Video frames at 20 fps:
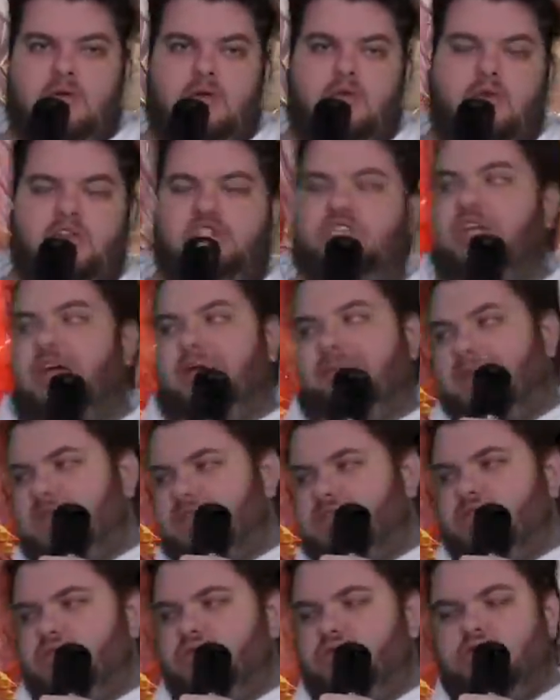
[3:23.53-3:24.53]
which again
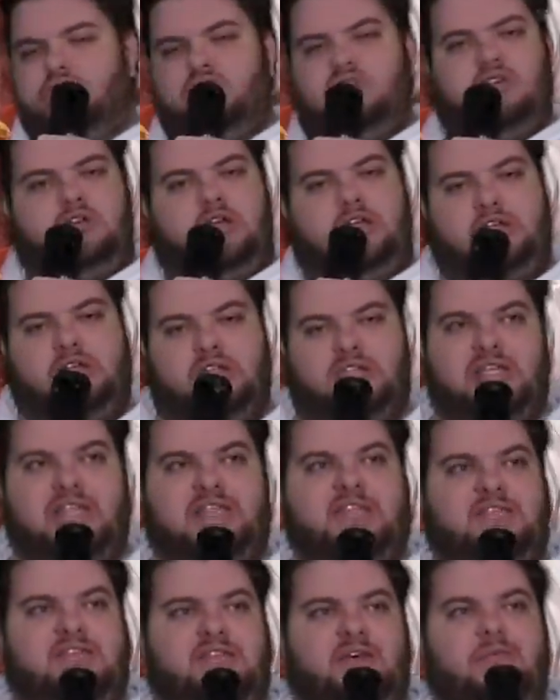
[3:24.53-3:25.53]
makes you lose your
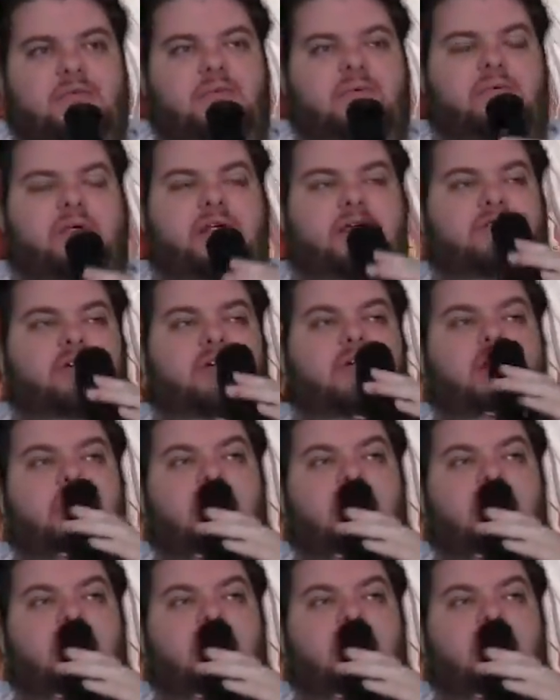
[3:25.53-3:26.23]
sense of self or whatever.